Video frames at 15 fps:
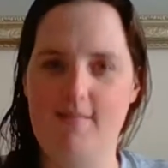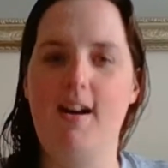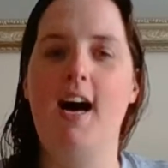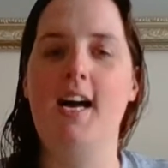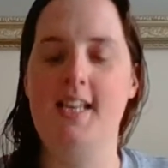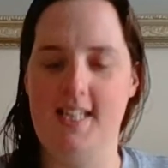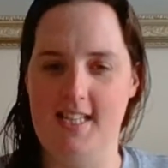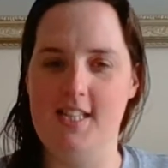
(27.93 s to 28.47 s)

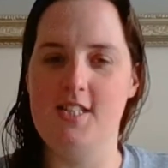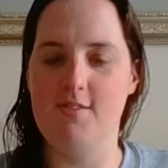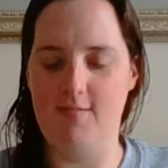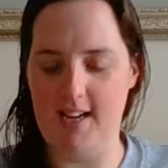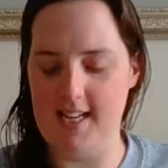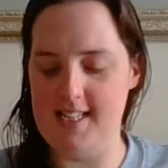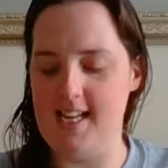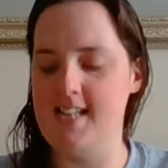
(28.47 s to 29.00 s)
I need to
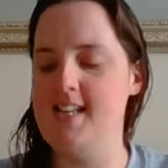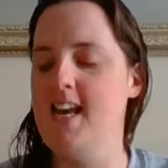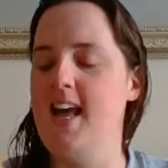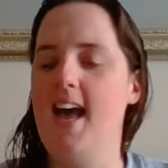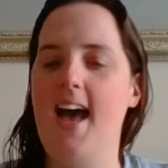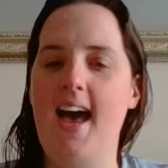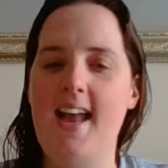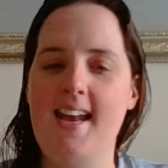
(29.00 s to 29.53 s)
read it.
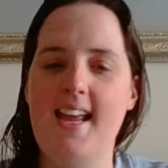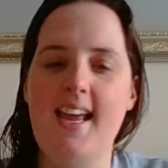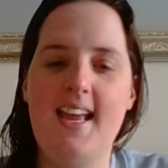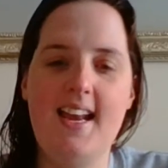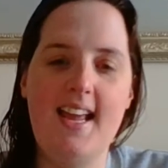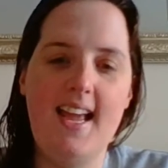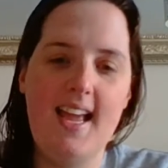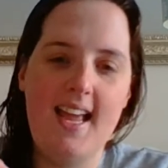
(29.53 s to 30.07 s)
And
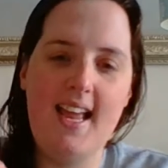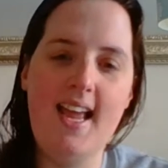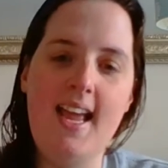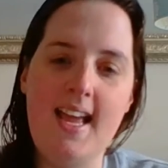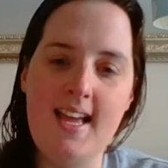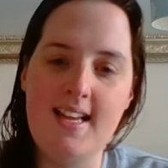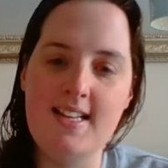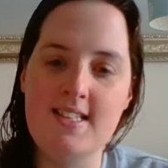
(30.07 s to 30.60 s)
it
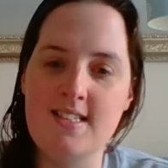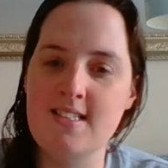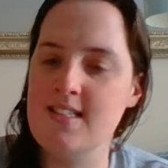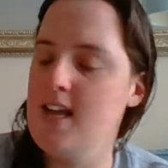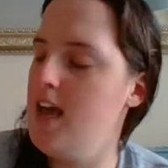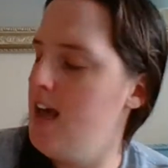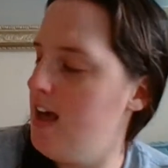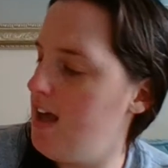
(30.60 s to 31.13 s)
is
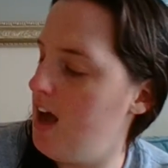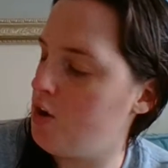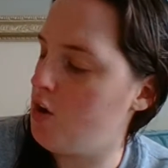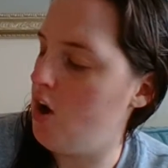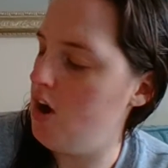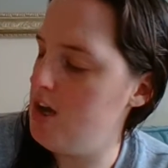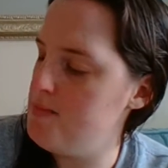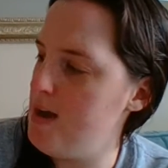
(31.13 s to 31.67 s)
A
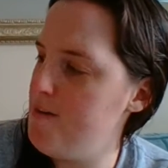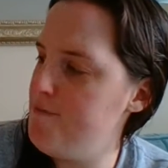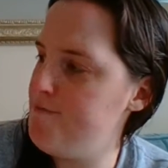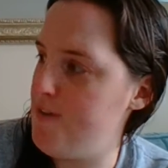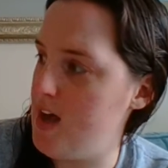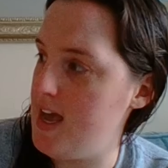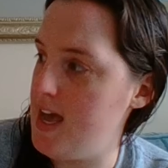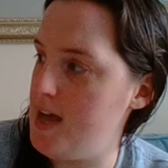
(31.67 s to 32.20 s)
Column of
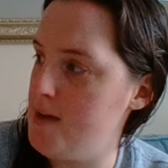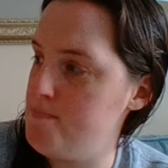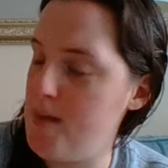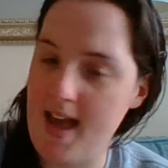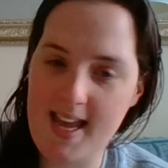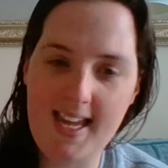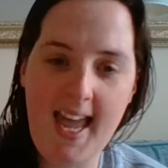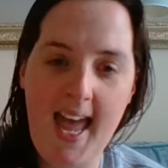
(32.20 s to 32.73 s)
Fire
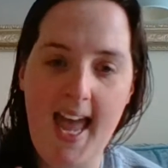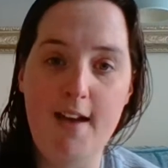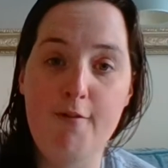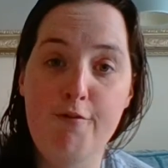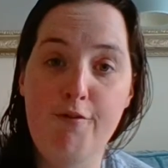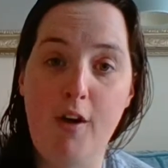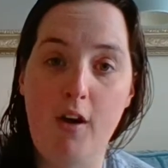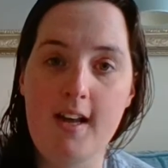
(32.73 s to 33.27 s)
by Ken
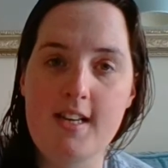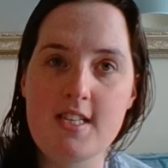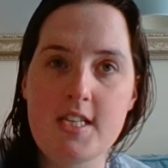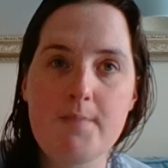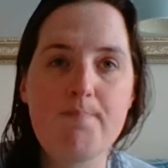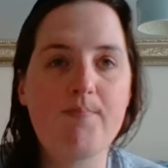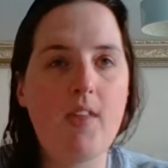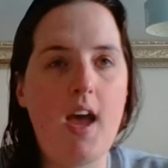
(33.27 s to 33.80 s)
Follett.
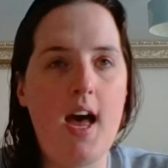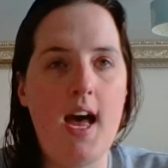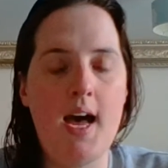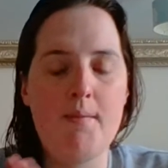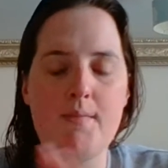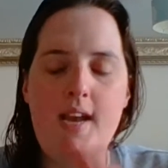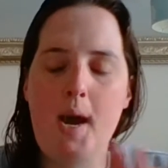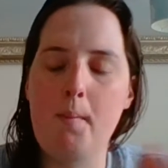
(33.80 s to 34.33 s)

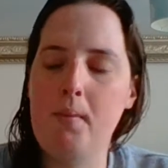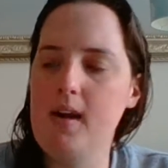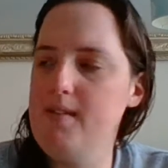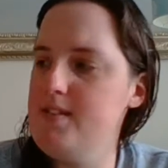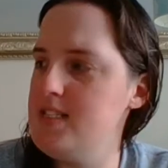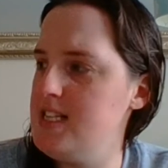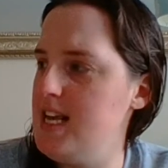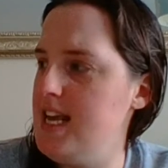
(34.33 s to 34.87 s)
Now,
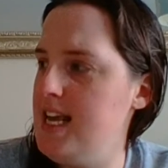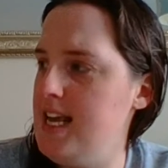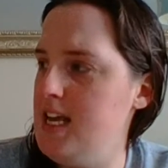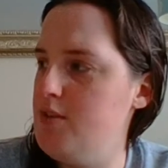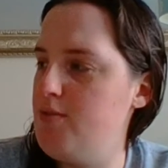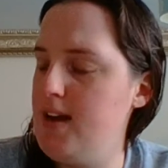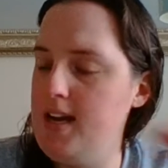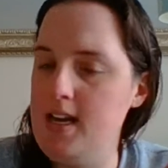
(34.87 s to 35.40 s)
previously he'd
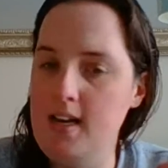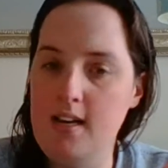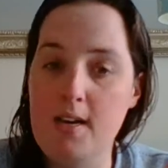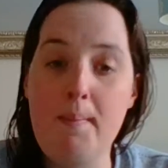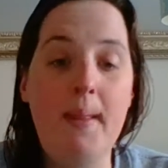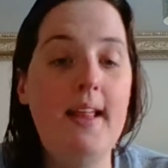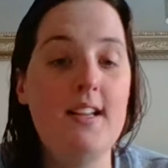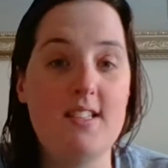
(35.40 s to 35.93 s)
written The
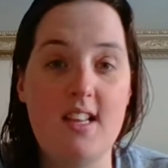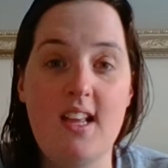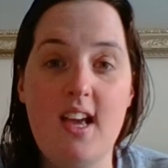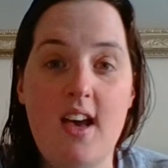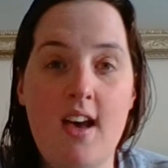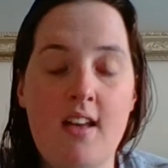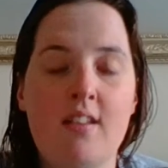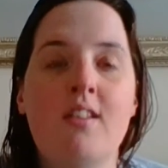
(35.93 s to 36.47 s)
Pillars of the
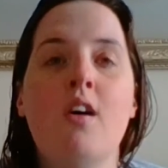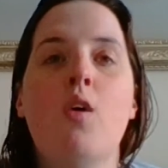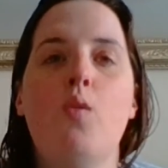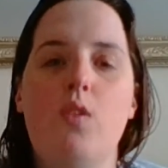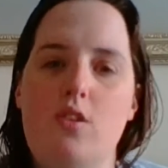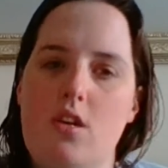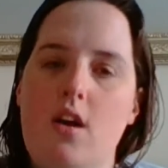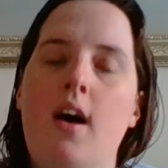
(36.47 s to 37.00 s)
Earth,
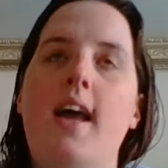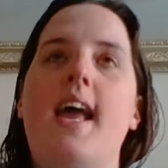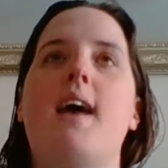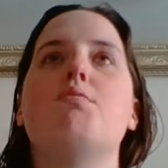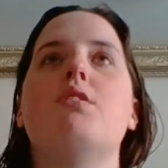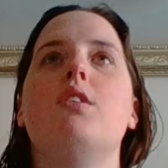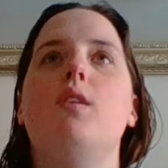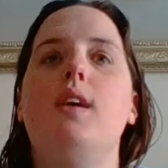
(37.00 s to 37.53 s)
which I
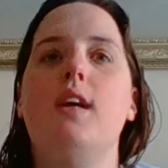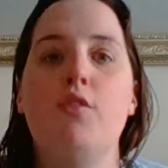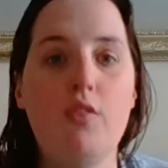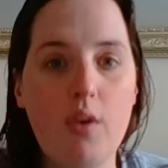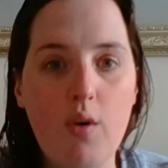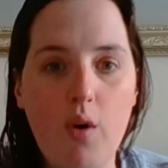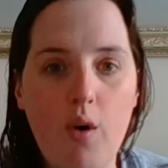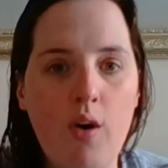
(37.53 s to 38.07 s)
absolutely
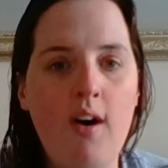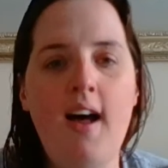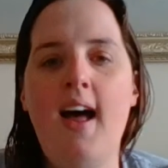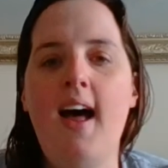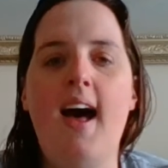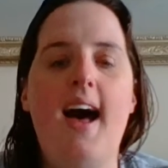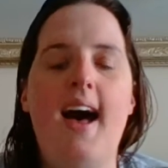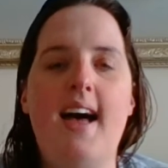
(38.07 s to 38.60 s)
adore,
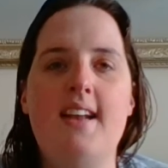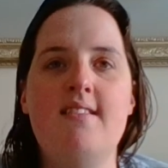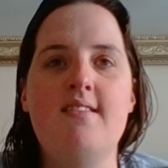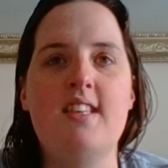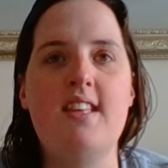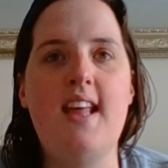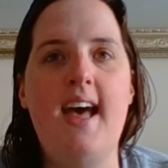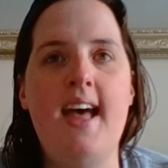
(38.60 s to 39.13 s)
and
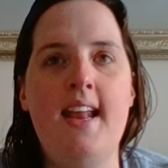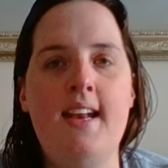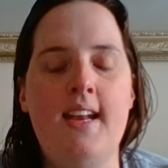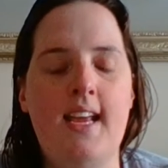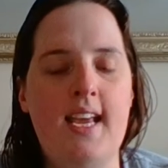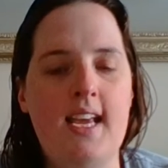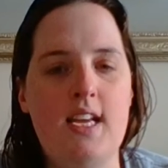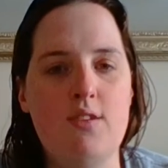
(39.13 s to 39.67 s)
then
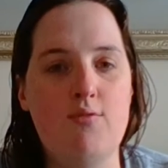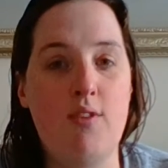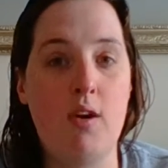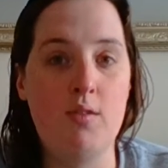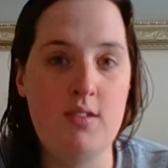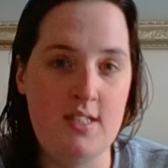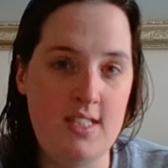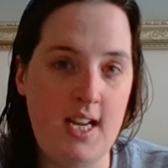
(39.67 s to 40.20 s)
he wrote
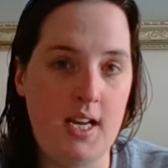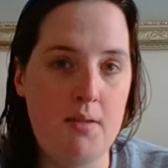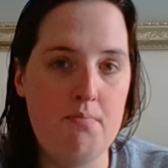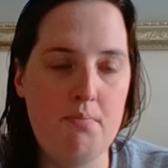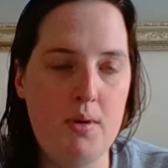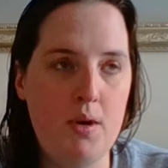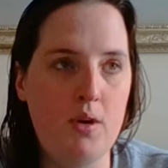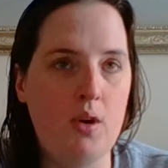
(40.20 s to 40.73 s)
the
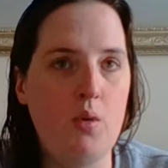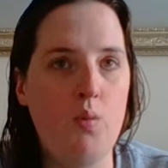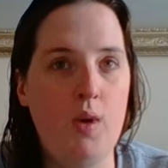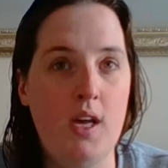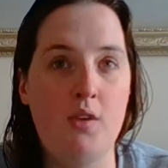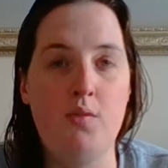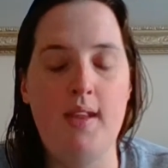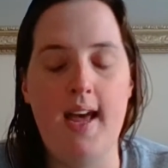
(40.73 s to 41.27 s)
second book,
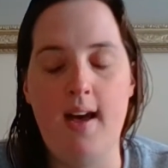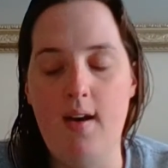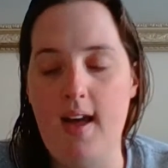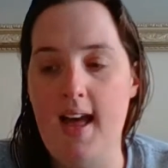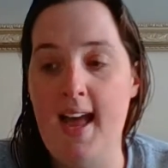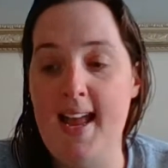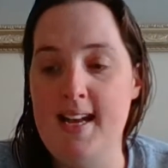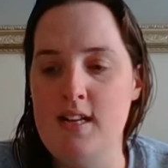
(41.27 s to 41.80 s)
World Without
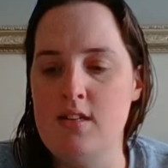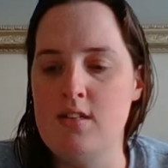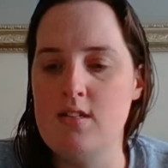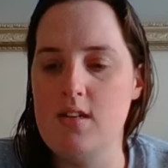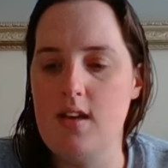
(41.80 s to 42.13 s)
End,